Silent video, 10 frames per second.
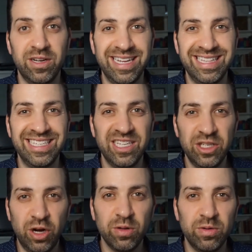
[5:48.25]
that this
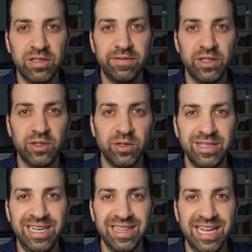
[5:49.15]
intolerance of
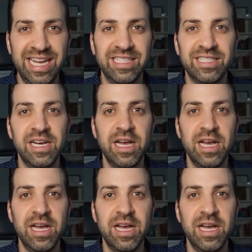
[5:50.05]
uncertainty lens